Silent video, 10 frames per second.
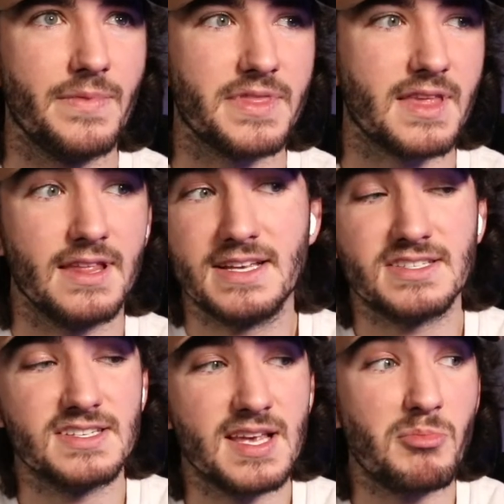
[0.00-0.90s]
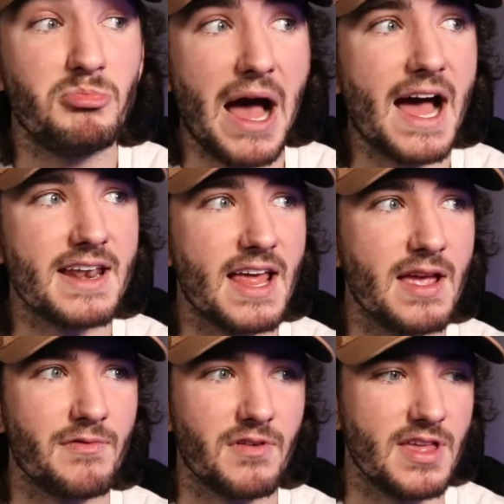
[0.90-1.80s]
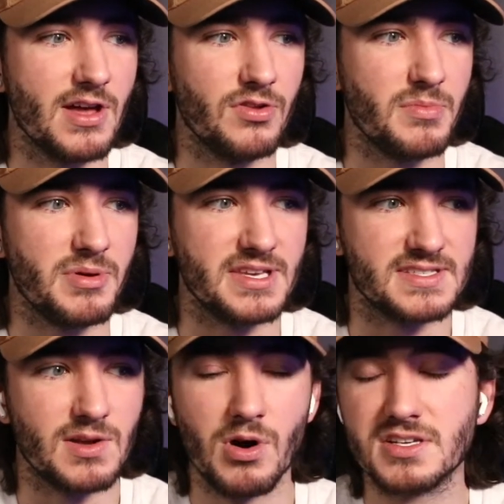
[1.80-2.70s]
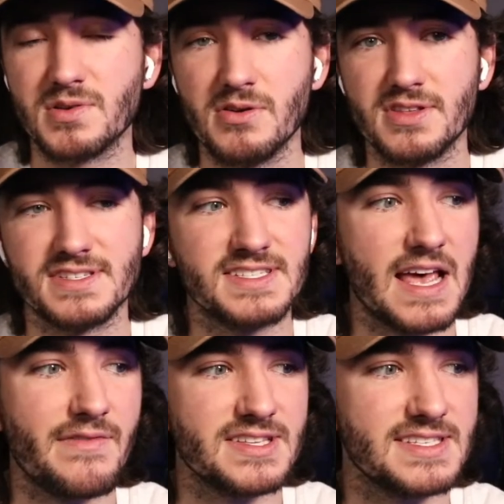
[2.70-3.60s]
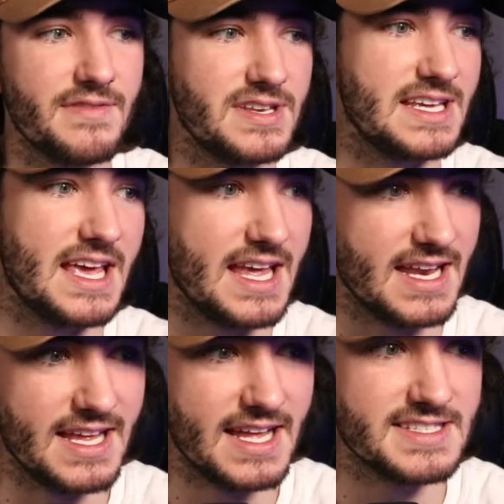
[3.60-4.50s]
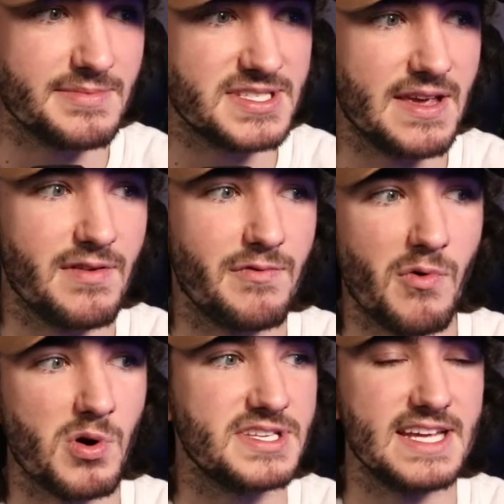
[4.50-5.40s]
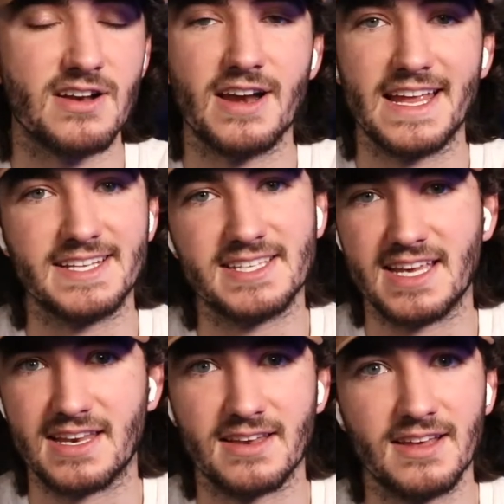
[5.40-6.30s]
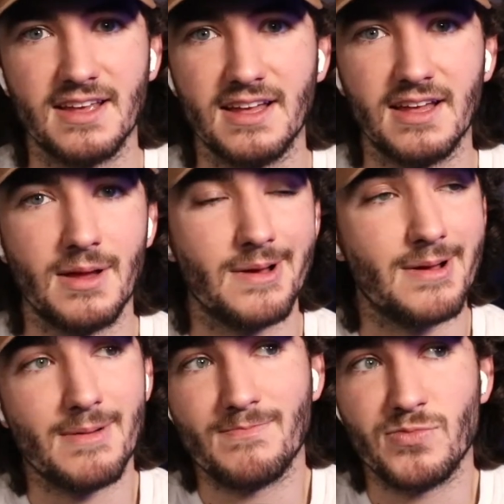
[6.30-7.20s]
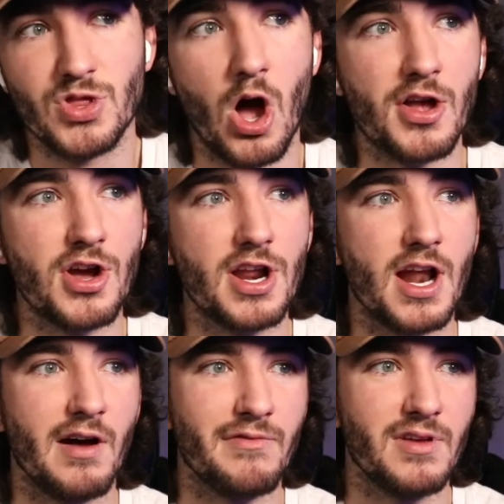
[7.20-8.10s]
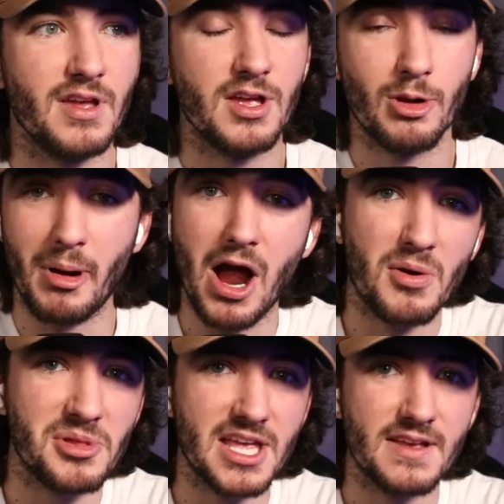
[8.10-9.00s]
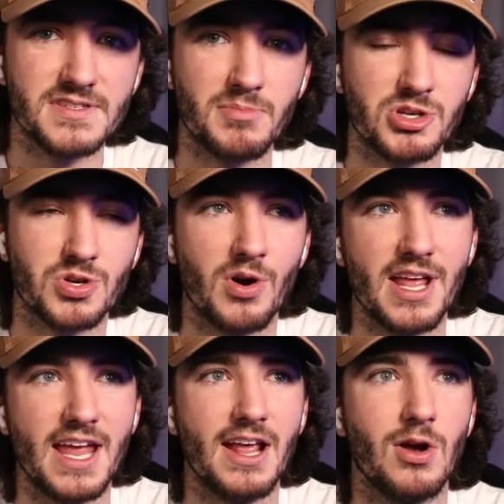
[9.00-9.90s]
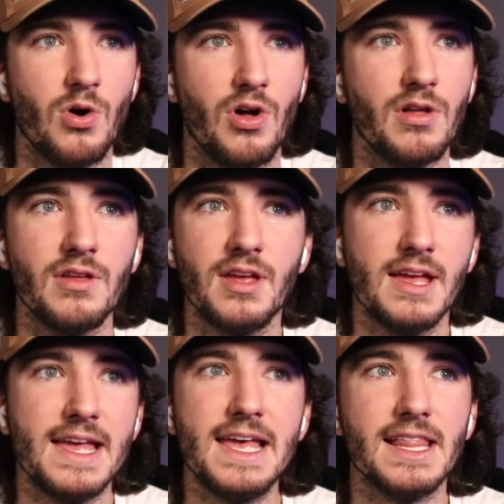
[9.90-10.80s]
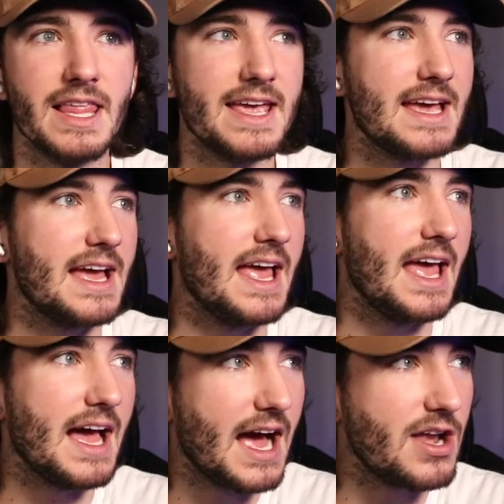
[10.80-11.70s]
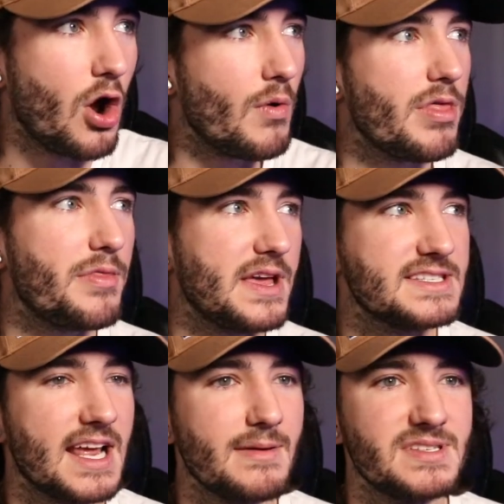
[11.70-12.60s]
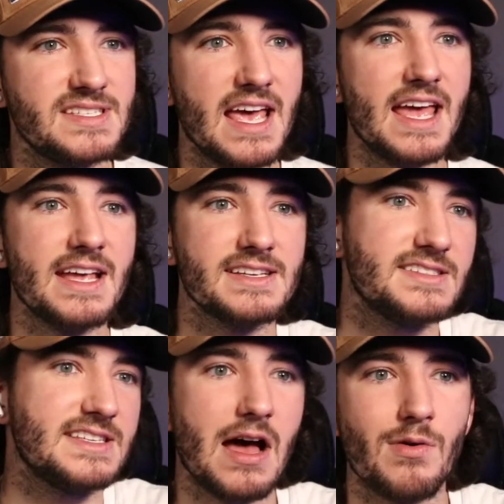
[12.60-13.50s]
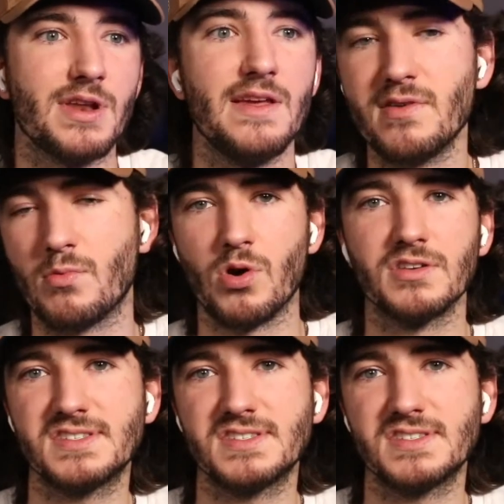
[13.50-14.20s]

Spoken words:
This is a bad night for the Hildebeest. He walks away with a 7.78. He ends up saving 14 on 18. Not good enough. Your power play gives up a shorthanded goal. Like, I know the things that I'm saying sound even worse to